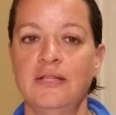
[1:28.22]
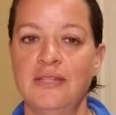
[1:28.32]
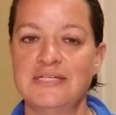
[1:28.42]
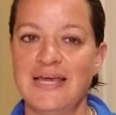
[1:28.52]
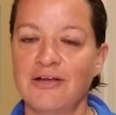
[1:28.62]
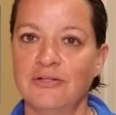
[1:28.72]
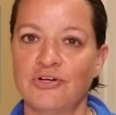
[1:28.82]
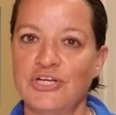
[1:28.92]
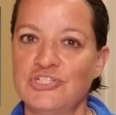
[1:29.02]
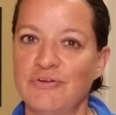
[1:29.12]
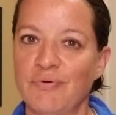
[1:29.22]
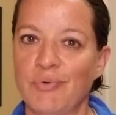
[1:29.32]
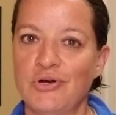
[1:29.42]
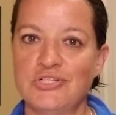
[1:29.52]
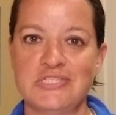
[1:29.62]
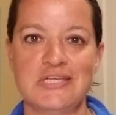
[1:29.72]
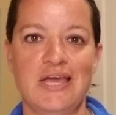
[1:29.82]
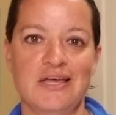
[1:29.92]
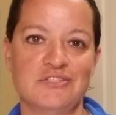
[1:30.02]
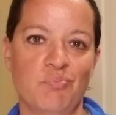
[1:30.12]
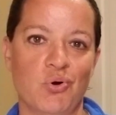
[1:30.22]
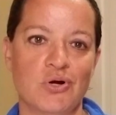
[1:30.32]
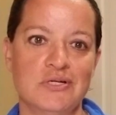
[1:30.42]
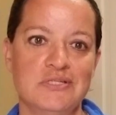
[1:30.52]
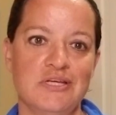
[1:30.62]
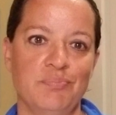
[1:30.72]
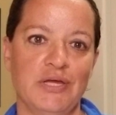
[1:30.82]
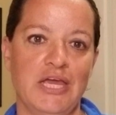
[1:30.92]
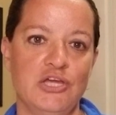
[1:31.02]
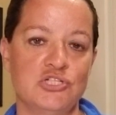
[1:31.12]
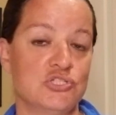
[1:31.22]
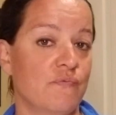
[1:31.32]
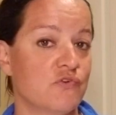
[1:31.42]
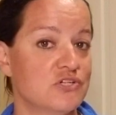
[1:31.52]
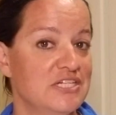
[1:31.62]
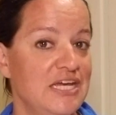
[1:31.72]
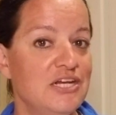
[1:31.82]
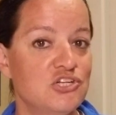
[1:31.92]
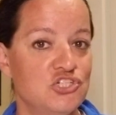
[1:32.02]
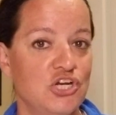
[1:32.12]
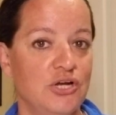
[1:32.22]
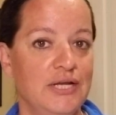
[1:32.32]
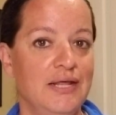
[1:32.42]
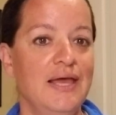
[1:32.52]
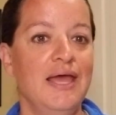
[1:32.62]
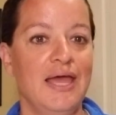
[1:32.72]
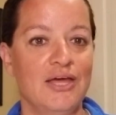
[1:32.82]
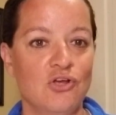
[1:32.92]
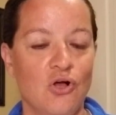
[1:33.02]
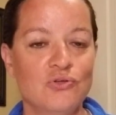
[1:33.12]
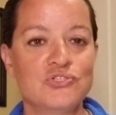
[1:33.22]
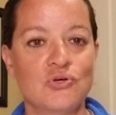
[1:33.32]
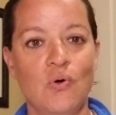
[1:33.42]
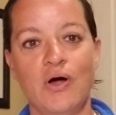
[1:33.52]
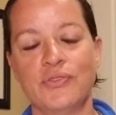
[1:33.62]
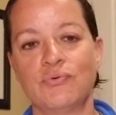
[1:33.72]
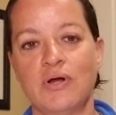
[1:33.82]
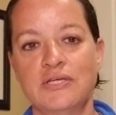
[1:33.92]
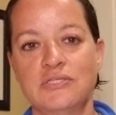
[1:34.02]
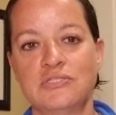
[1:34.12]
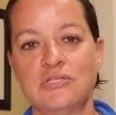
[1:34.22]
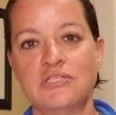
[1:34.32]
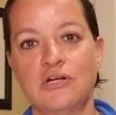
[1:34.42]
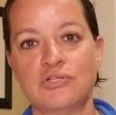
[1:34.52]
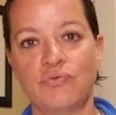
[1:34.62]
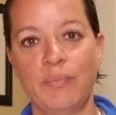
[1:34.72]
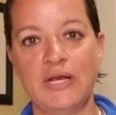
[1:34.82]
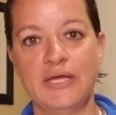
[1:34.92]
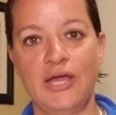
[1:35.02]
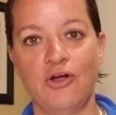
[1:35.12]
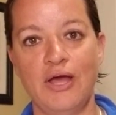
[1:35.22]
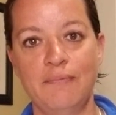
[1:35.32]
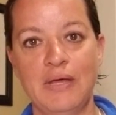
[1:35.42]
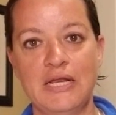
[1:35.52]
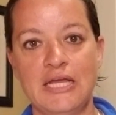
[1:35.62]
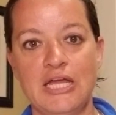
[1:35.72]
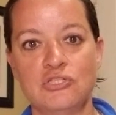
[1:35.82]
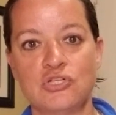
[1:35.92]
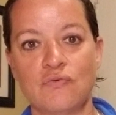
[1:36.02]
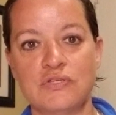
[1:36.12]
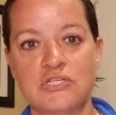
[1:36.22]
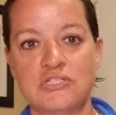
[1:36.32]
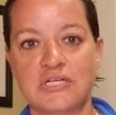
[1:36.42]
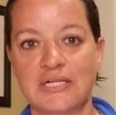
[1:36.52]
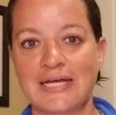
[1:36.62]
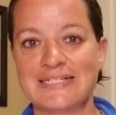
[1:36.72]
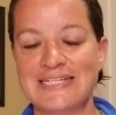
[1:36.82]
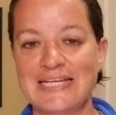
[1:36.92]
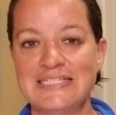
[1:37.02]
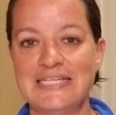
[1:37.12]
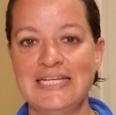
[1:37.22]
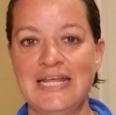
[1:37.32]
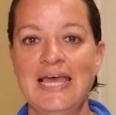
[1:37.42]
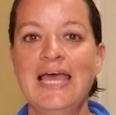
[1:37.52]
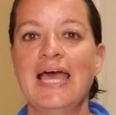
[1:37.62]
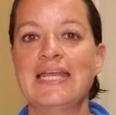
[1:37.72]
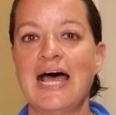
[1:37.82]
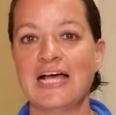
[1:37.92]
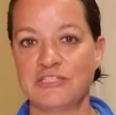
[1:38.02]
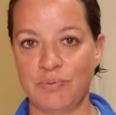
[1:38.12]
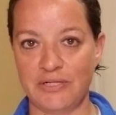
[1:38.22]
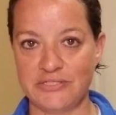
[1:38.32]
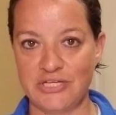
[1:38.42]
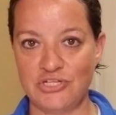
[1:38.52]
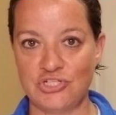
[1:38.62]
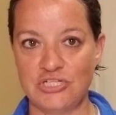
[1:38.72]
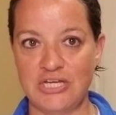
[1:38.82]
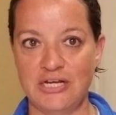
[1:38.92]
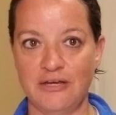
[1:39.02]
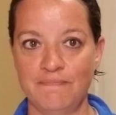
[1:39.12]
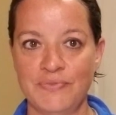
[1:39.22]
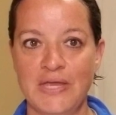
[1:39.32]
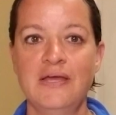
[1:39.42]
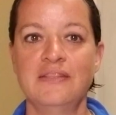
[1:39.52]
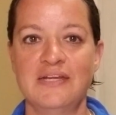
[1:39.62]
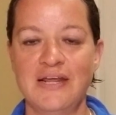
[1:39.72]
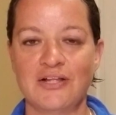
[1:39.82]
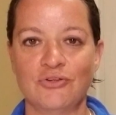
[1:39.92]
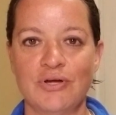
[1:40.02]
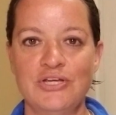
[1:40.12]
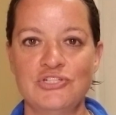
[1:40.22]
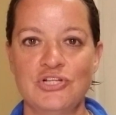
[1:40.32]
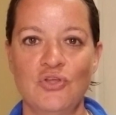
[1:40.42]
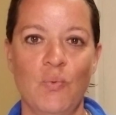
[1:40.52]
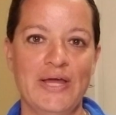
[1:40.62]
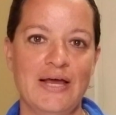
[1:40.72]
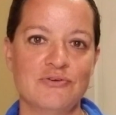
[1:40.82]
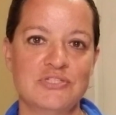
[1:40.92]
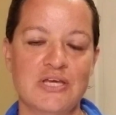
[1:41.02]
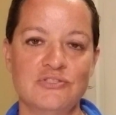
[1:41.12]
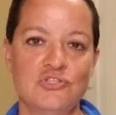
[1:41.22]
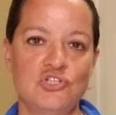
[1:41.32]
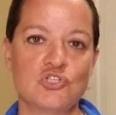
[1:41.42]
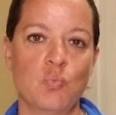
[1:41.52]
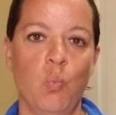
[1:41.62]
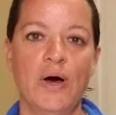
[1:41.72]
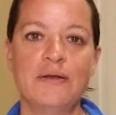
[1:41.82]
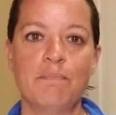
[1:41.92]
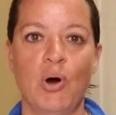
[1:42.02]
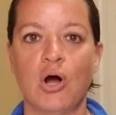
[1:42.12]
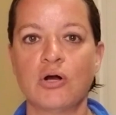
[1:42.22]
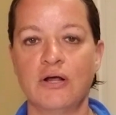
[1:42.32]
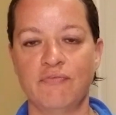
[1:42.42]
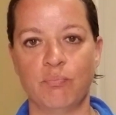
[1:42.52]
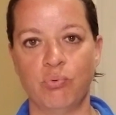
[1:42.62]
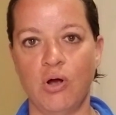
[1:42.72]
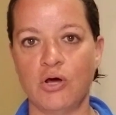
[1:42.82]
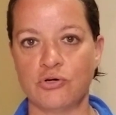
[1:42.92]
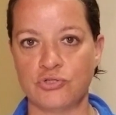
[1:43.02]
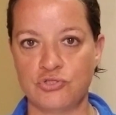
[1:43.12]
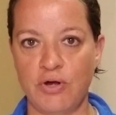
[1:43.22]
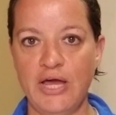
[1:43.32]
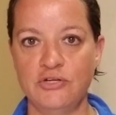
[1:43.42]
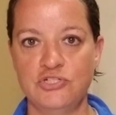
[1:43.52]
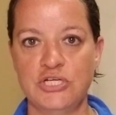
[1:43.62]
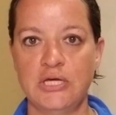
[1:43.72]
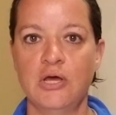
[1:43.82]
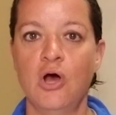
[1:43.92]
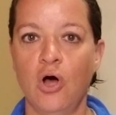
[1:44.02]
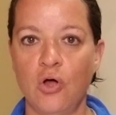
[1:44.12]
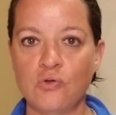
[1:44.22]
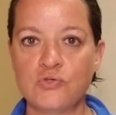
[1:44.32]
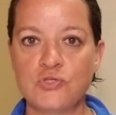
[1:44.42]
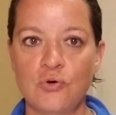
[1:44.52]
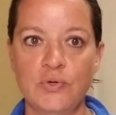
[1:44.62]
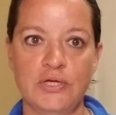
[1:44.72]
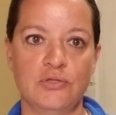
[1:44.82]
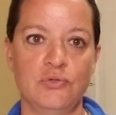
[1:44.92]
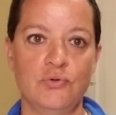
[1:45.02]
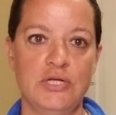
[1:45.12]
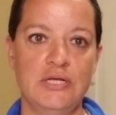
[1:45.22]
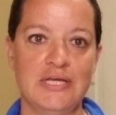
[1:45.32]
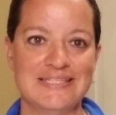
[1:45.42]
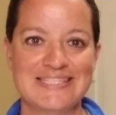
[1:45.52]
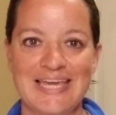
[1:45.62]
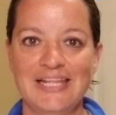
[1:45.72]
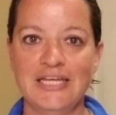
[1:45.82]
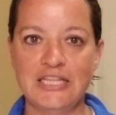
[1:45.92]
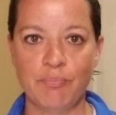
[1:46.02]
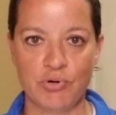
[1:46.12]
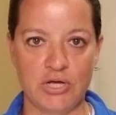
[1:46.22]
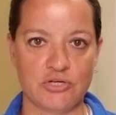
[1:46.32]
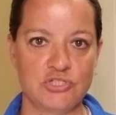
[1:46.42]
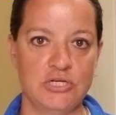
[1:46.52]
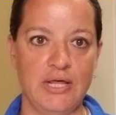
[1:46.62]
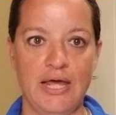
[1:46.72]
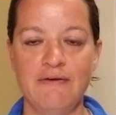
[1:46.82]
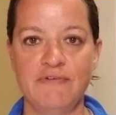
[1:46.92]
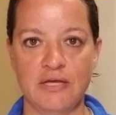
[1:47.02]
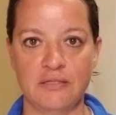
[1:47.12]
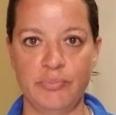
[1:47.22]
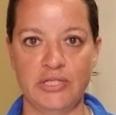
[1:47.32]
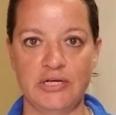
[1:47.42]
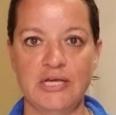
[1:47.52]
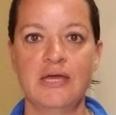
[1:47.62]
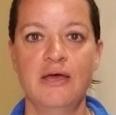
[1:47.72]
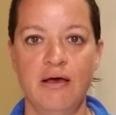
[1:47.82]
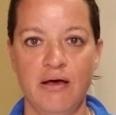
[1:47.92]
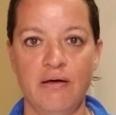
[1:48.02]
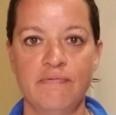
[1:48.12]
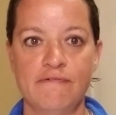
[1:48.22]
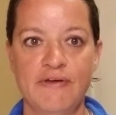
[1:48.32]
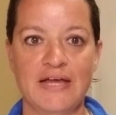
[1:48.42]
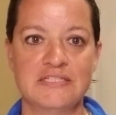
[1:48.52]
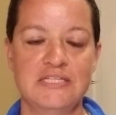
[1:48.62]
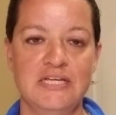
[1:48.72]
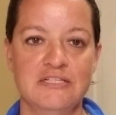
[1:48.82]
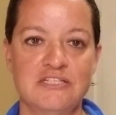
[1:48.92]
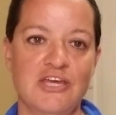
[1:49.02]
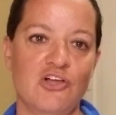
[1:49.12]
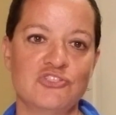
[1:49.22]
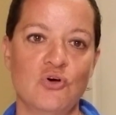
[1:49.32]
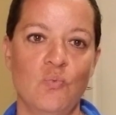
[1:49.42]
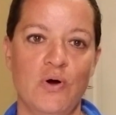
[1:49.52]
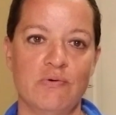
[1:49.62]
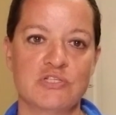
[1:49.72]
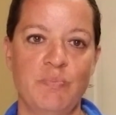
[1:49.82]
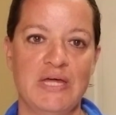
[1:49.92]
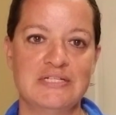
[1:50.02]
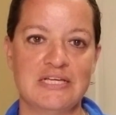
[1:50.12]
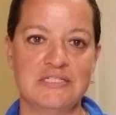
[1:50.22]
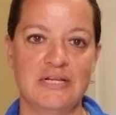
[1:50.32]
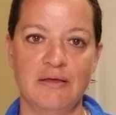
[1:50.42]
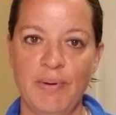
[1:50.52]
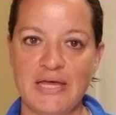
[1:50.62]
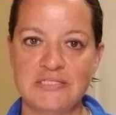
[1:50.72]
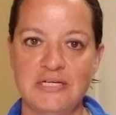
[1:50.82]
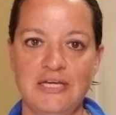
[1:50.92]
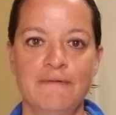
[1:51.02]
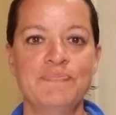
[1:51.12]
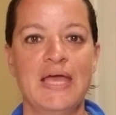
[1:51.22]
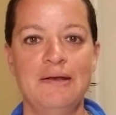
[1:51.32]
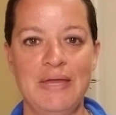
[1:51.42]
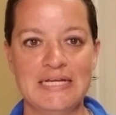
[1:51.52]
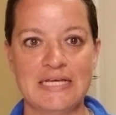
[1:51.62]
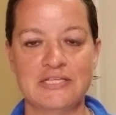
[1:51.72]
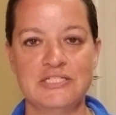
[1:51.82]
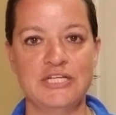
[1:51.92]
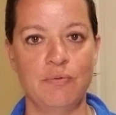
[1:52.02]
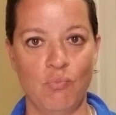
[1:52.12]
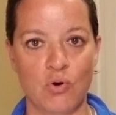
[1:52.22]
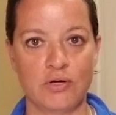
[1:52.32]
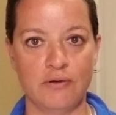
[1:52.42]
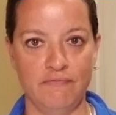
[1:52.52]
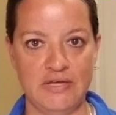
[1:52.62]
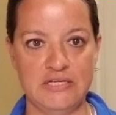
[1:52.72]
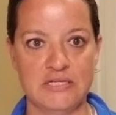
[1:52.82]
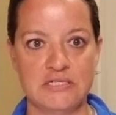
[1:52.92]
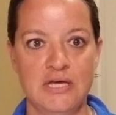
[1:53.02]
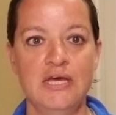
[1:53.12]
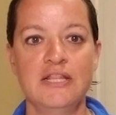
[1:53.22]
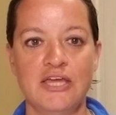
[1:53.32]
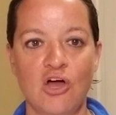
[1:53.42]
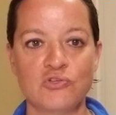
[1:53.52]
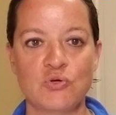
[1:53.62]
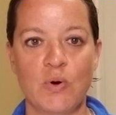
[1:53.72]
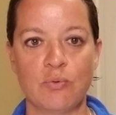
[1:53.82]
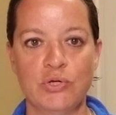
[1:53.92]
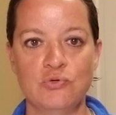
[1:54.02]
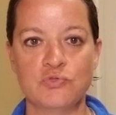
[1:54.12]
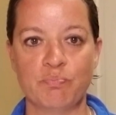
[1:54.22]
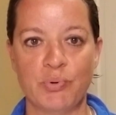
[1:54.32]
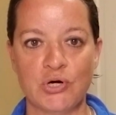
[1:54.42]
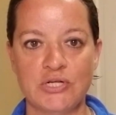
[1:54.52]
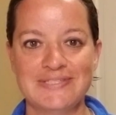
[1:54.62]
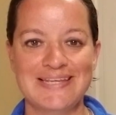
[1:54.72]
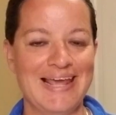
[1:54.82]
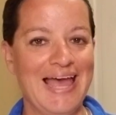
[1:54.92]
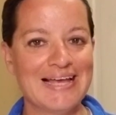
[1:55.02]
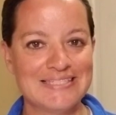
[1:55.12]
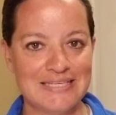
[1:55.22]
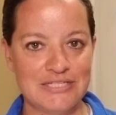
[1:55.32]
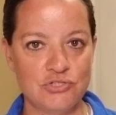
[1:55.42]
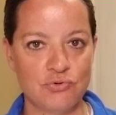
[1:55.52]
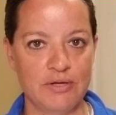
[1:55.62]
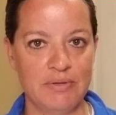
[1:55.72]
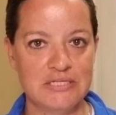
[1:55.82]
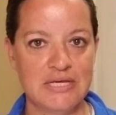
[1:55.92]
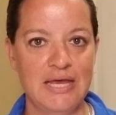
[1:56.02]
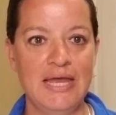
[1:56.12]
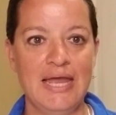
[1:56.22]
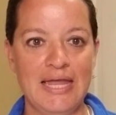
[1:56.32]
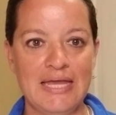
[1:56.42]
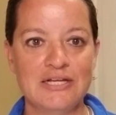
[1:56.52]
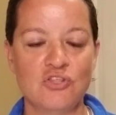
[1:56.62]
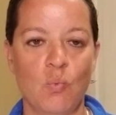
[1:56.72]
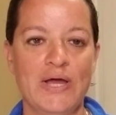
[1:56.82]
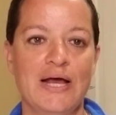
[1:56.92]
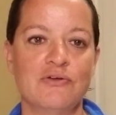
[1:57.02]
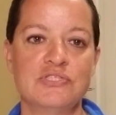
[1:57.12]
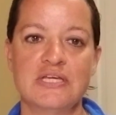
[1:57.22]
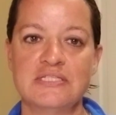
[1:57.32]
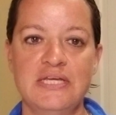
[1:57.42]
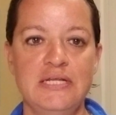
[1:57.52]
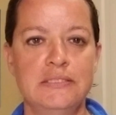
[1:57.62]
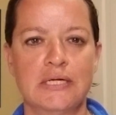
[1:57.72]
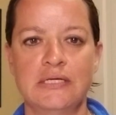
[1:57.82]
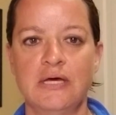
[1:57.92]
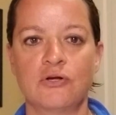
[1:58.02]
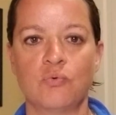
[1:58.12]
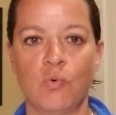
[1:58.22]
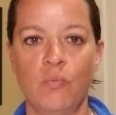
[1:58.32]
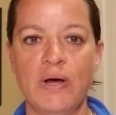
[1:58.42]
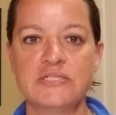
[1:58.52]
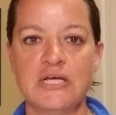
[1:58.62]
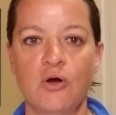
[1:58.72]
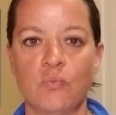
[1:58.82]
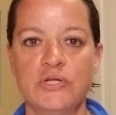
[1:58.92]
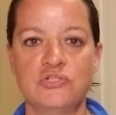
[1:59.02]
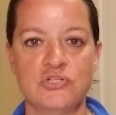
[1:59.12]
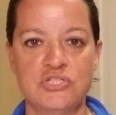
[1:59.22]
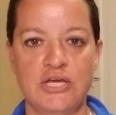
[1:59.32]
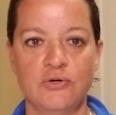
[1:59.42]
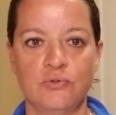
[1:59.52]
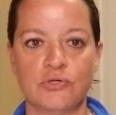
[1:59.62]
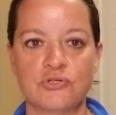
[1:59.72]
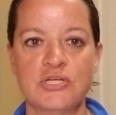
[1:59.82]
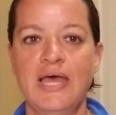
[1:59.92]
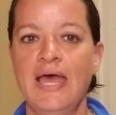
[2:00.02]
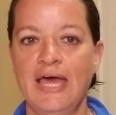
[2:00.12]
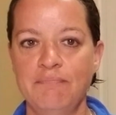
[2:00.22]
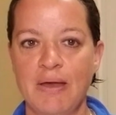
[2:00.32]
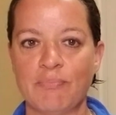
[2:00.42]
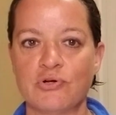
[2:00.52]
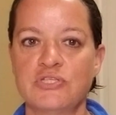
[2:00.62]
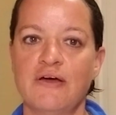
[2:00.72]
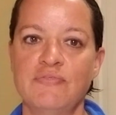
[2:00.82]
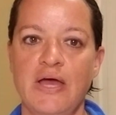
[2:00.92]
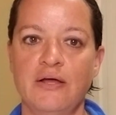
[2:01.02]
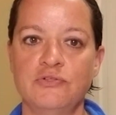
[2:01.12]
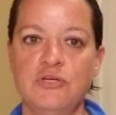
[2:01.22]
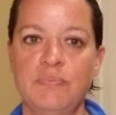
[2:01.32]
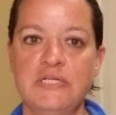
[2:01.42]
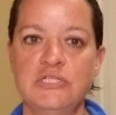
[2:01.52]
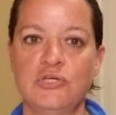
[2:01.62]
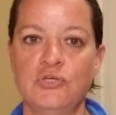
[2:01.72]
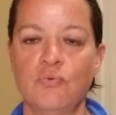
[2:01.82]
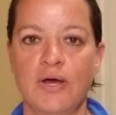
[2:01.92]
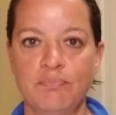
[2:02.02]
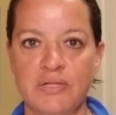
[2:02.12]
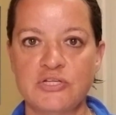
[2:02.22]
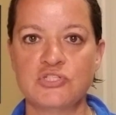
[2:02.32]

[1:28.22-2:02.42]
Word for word: The declaration of emergency has important implications for data sharing and also authorizes the Centers for Medicare and Medicaid Services to collect testing and hospitalization data. The declaration, the White House says, is just one part of a broader strategy. Also included is scaling the production and availability of vaccines. They also want to expand testing capacity and make testing more convenient. They also want to reduce burdens in accessing treatment, and the White House says they need to conduct robust outreach to stakeholders and members of the L G B T Q I plus